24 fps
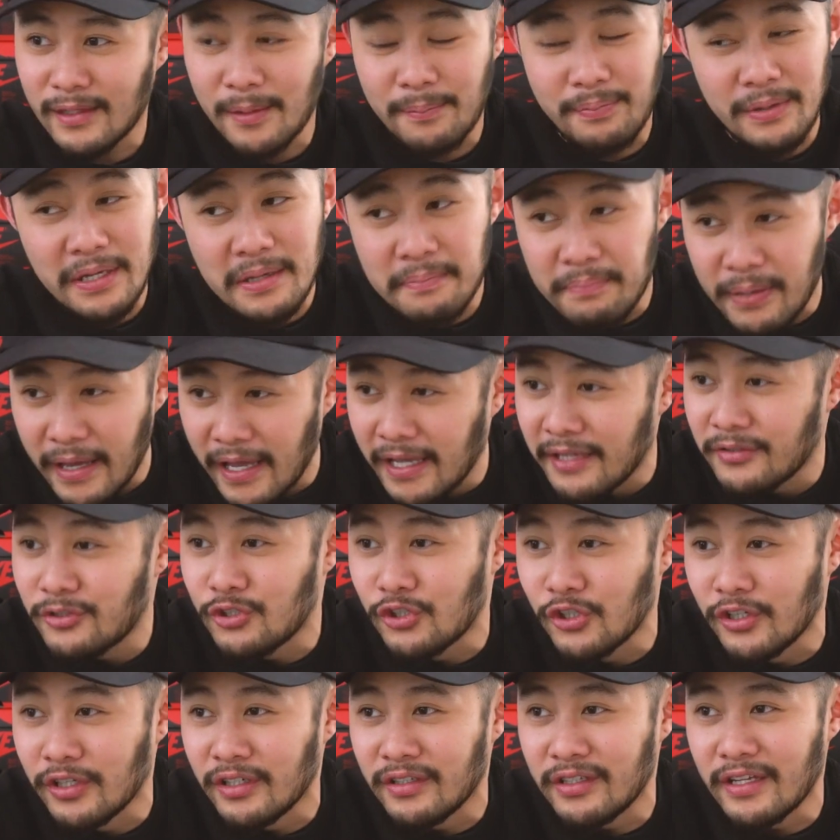be
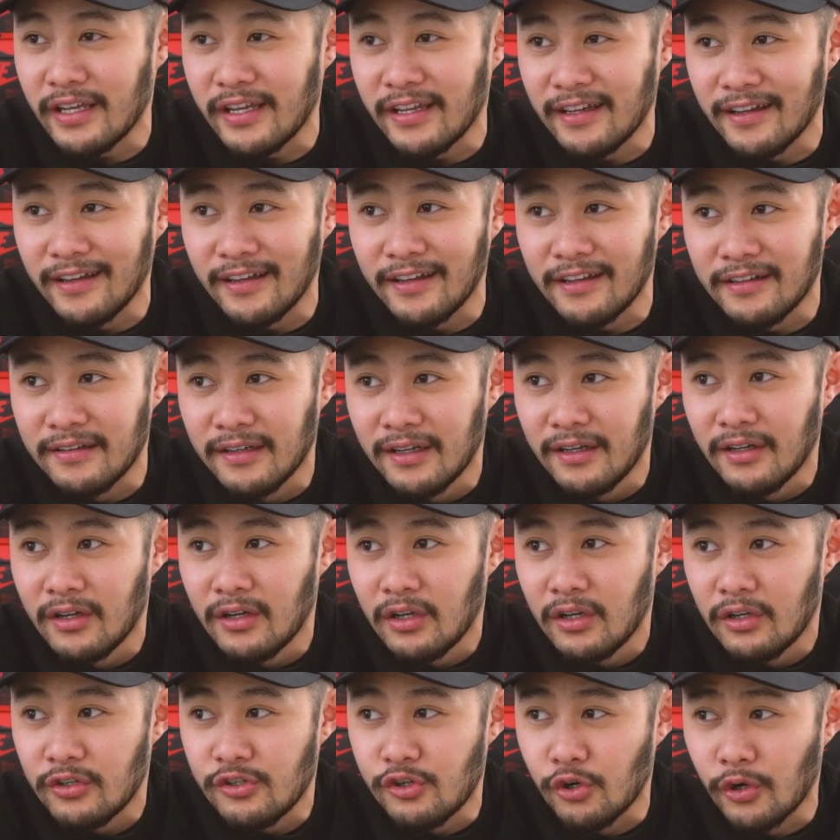patient. And
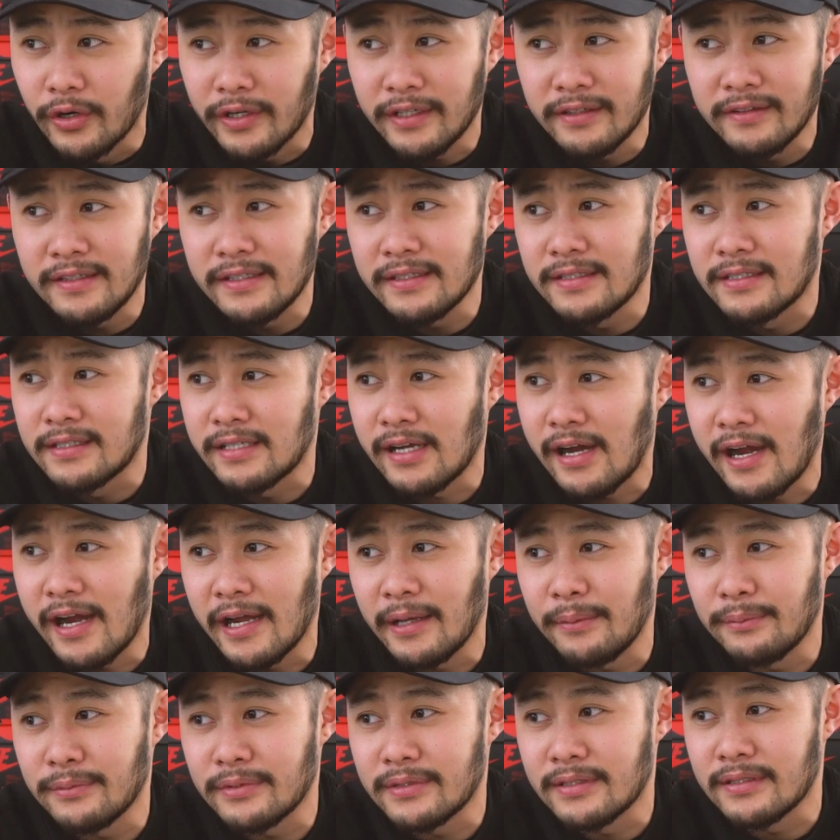during these
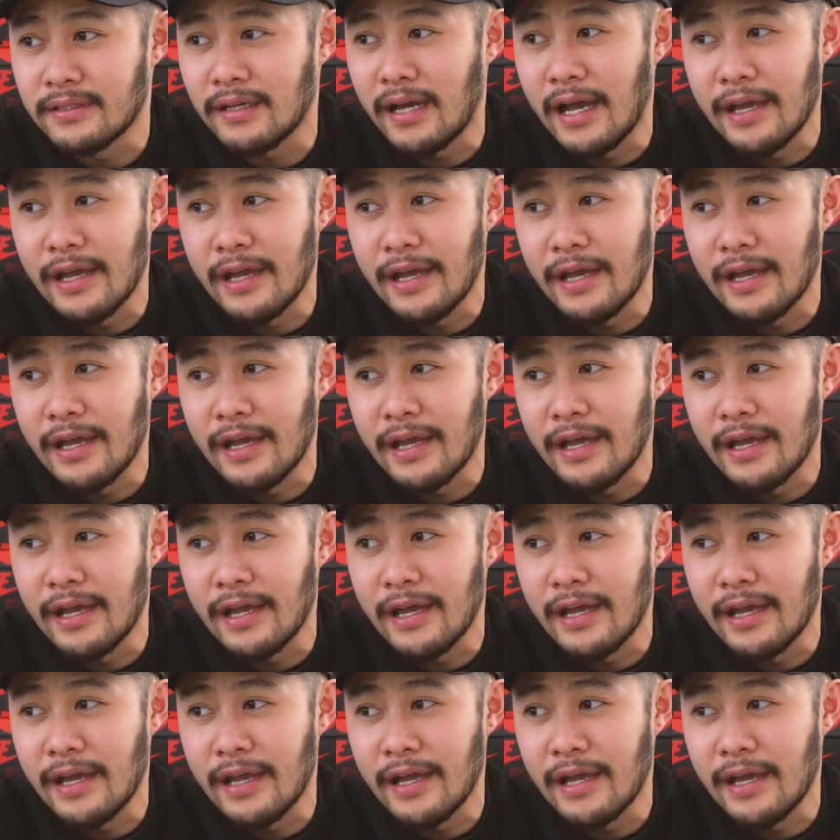times,